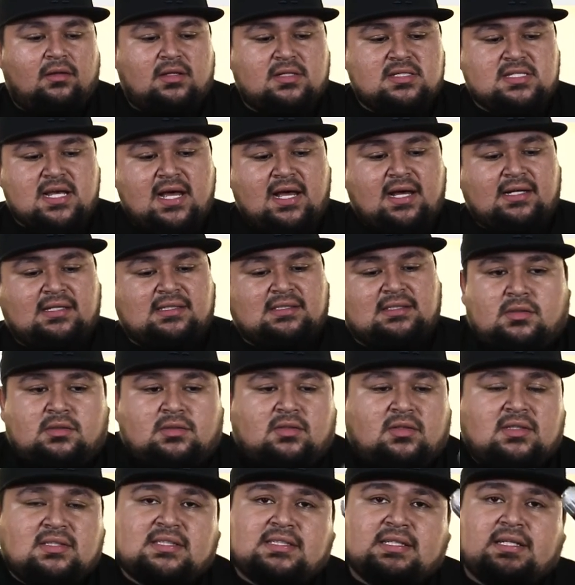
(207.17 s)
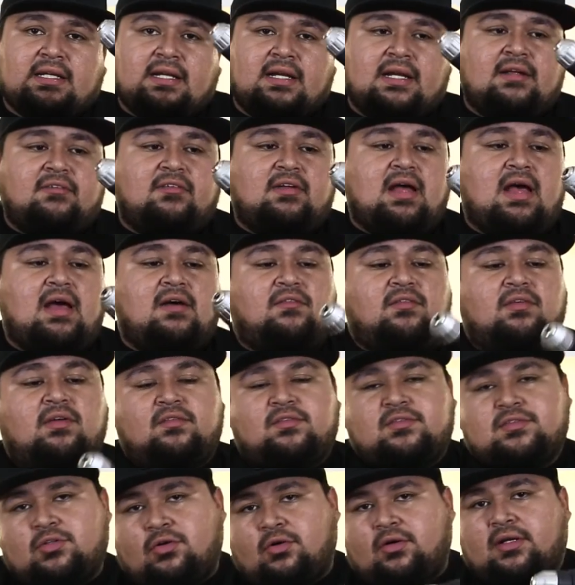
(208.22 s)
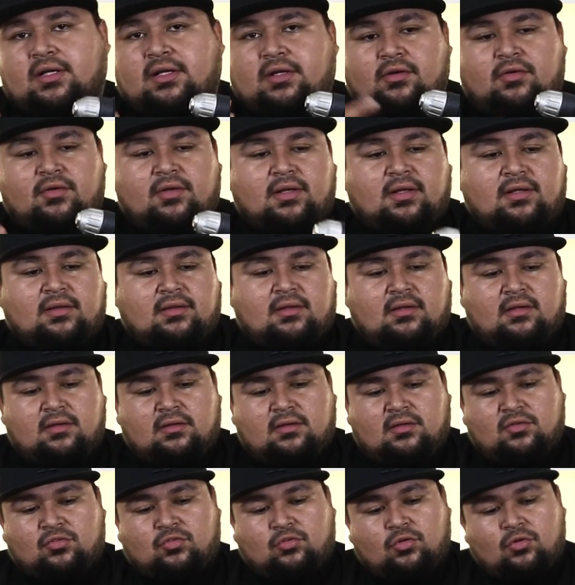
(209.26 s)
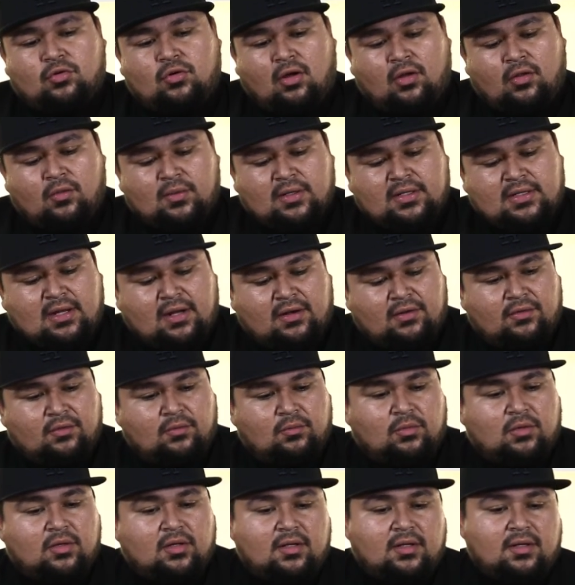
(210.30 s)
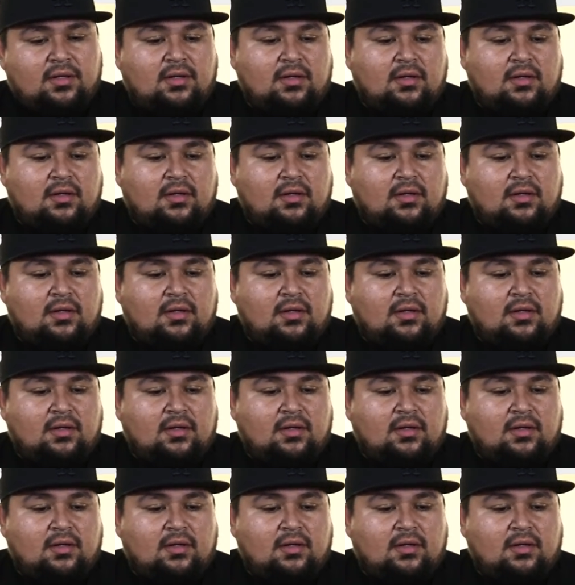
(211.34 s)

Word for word: the test. So this thing didn't even have enough torque, you know, to get the, the screw all the way down in the wood.